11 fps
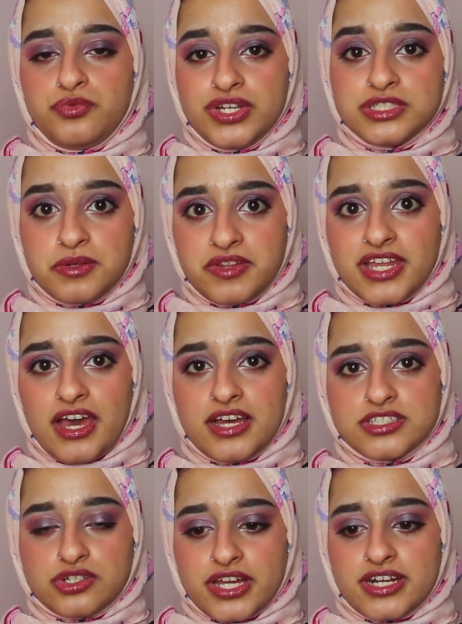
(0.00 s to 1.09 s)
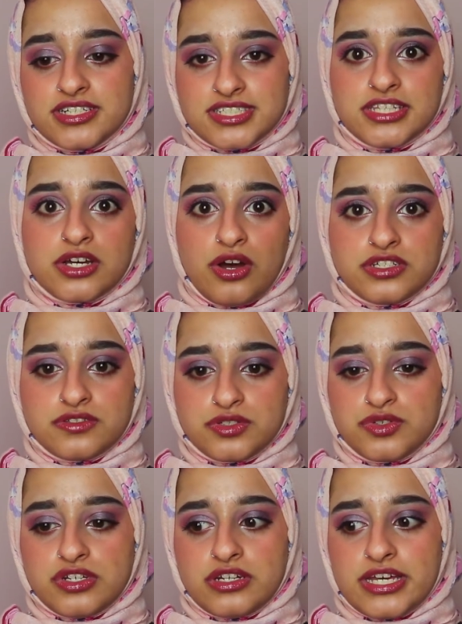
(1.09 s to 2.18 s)
reads between the lines or can understand the context of
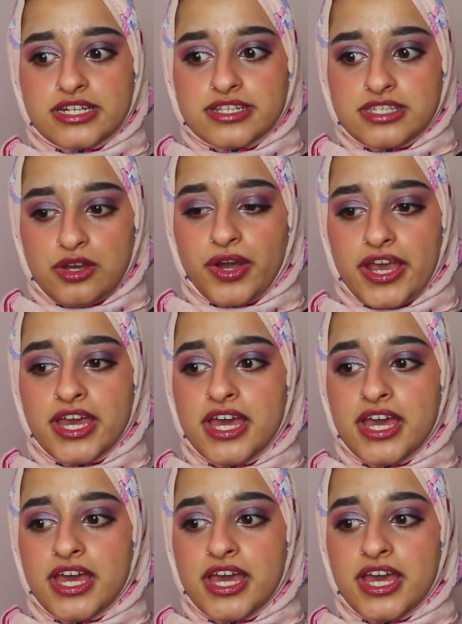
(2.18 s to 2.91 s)
the situation can see, okay,